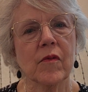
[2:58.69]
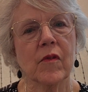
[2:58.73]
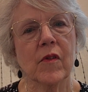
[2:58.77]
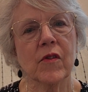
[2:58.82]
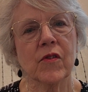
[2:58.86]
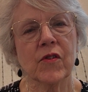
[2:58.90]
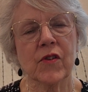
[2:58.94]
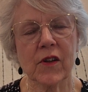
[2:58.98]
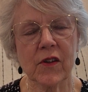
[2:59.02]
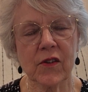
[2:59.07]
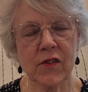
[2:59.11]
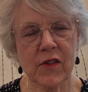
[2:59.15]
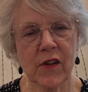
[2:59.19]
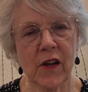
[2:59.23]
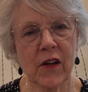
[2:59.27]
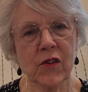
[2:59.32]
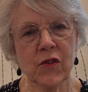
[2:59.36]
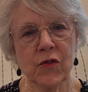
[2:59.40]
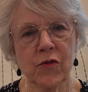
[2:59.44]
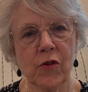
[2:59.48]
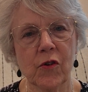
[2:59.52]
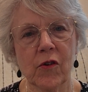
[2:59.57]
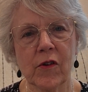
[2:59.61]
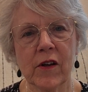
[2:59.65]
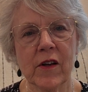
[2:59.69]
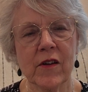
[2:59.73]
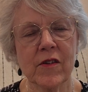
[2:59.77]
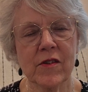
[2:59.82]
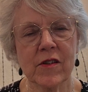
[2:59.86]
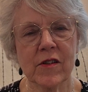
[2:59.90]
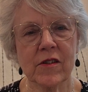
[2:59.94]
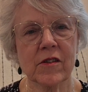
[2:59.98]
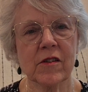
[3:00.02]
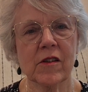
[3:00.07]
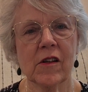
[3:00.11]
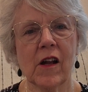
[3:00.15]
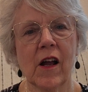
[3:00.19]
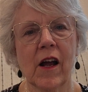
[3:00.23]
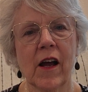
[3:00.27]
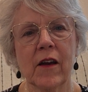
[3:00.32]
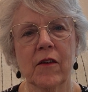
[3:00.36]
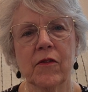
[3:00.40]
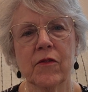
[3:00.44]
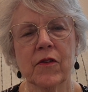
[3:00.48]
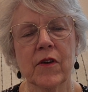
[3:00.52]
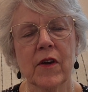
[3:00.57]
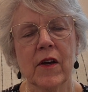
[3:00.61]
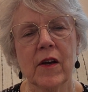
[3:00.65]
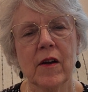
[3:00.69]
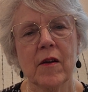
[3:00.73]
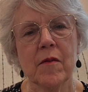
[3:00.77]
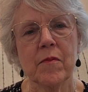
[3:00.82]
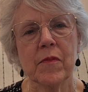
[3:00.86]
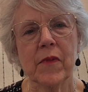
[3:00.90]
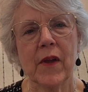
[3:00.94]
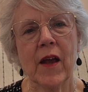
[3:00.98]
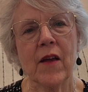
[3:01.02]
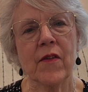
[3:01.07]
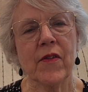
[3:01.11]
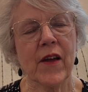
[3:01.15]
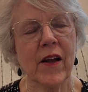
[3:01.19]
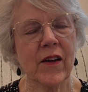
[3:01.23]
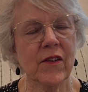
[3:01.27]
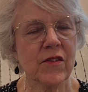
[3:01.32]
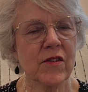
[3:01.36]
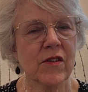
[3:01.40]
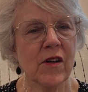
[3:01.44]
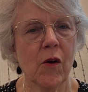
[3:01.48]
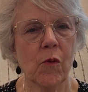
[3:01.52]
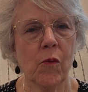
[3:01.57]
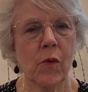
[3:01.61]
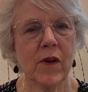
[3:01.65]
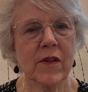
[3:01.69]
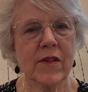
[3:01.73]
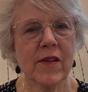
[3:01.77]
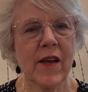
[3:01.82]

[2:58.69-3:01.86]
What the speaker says: successful in this life. And that's not what's